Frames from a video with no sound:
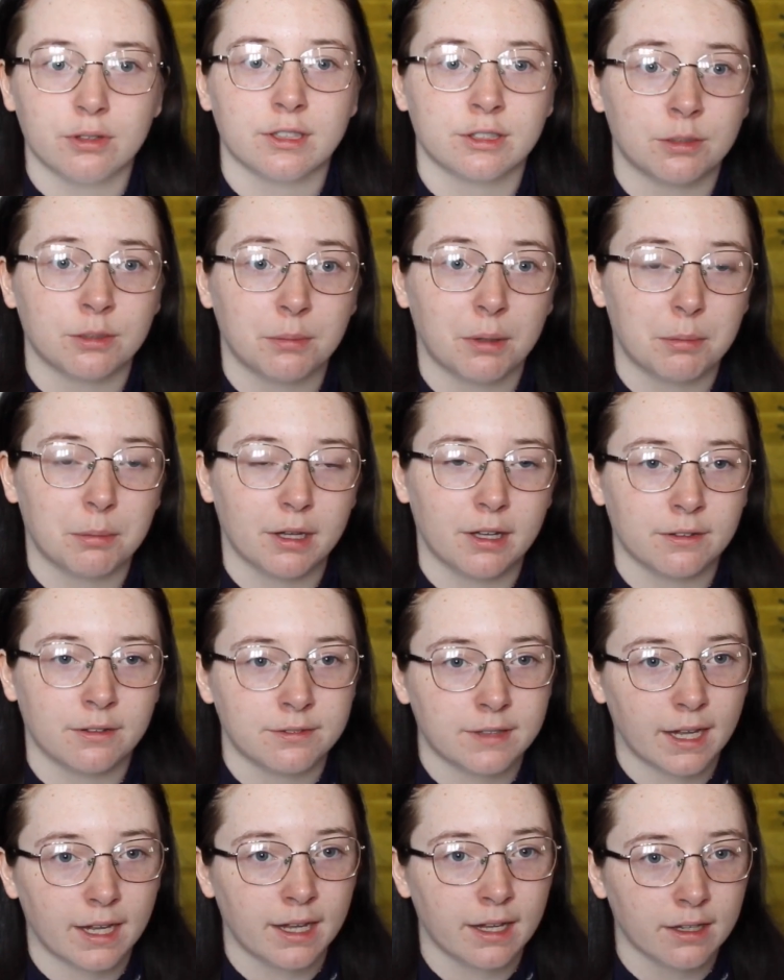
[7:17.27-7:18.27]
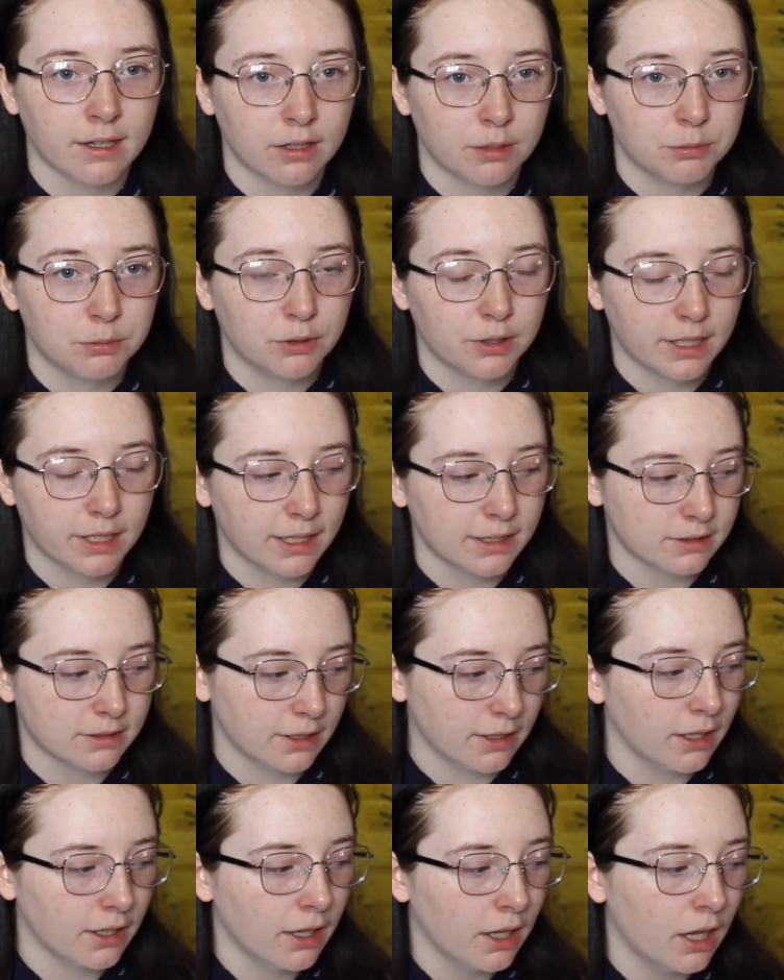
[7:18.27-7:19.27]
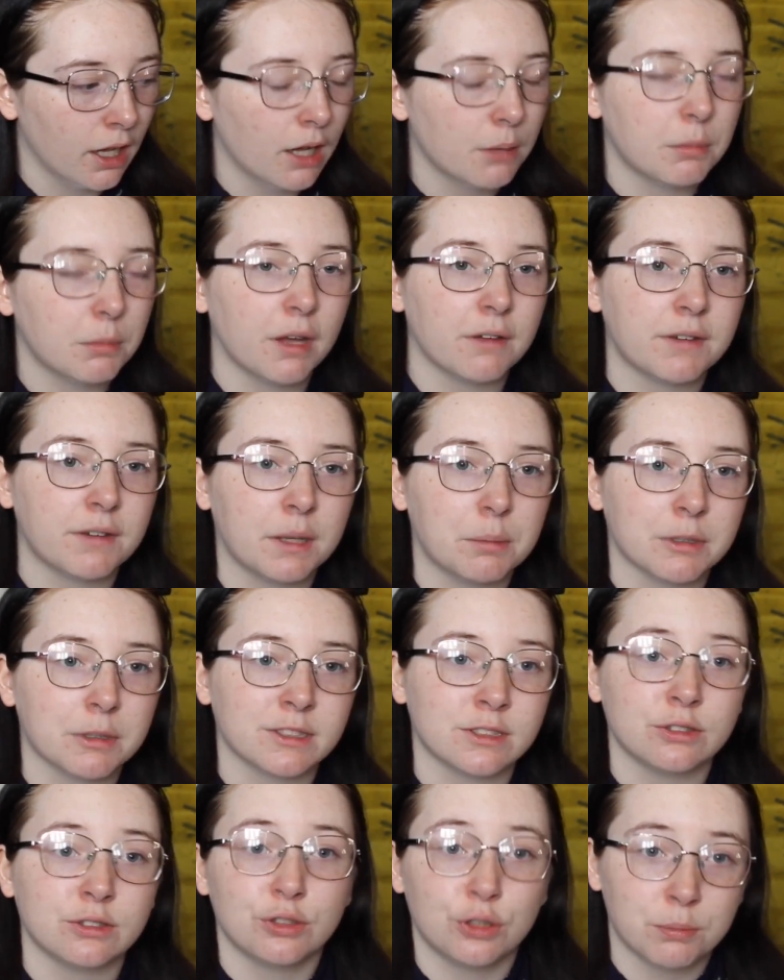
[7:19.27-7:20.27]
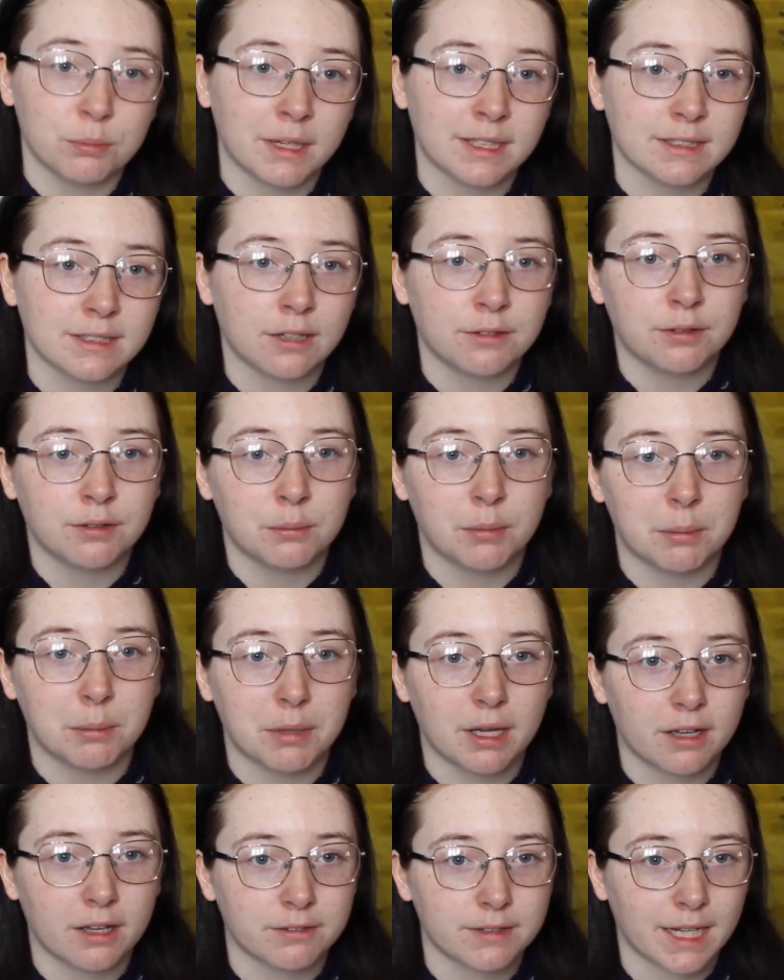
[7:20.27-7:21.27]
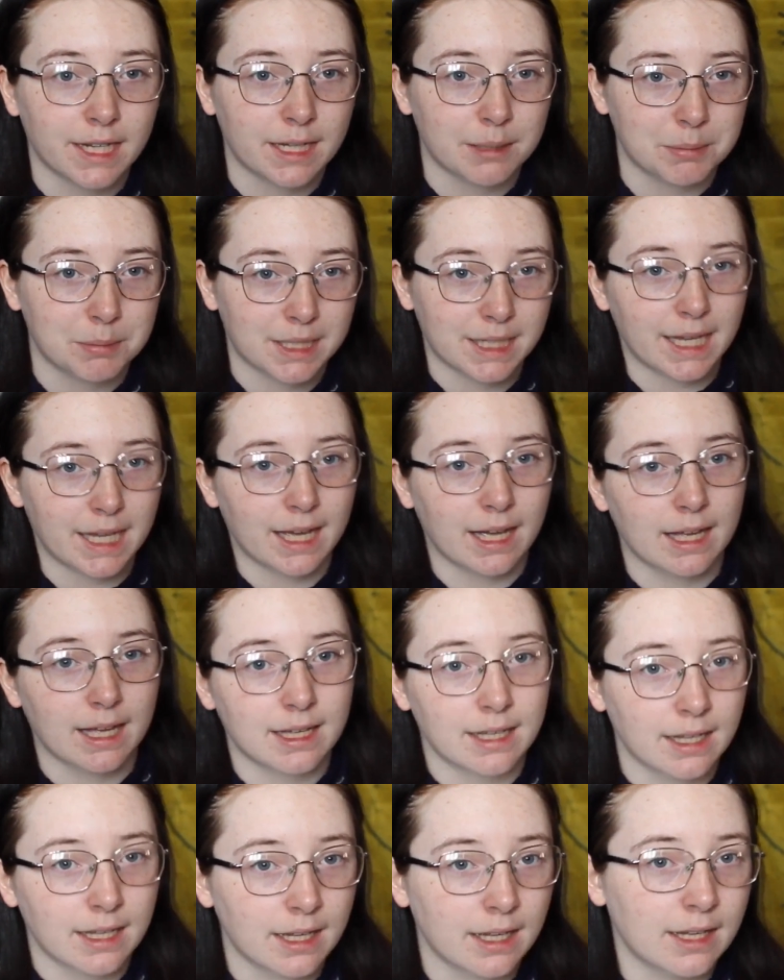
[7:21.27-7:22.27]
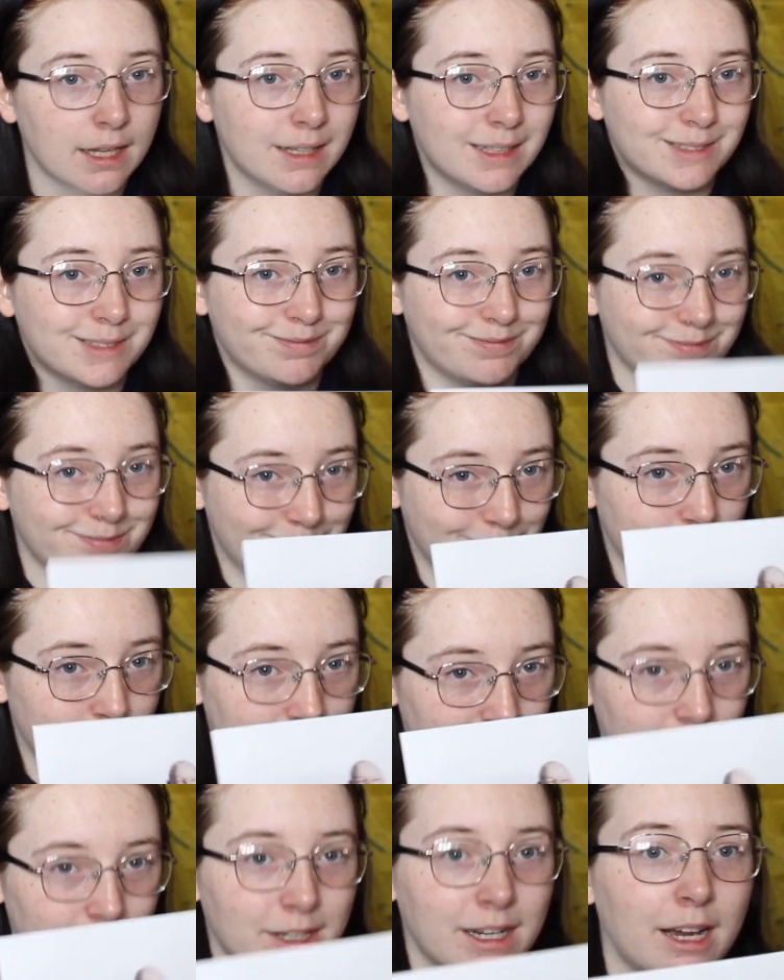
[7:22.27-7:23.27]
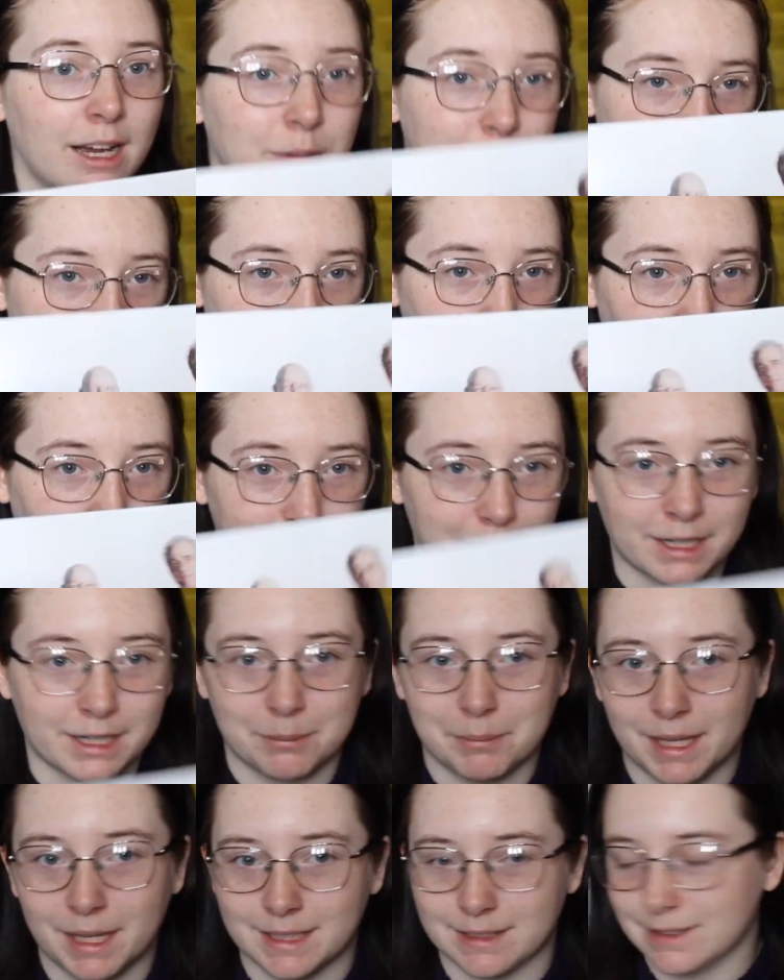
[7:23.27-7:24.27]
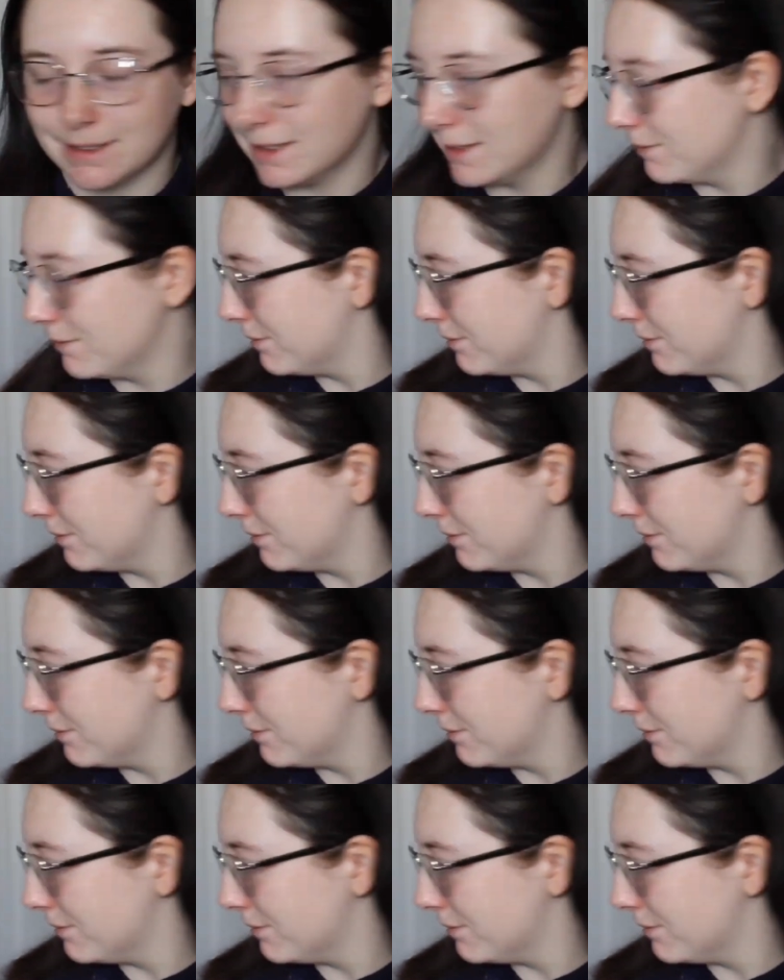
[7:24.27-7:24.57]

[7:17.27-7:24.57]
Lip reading: on my birthday. I bought it as a birthday present to myself on my birthday. But yeah, really good album. I recommend.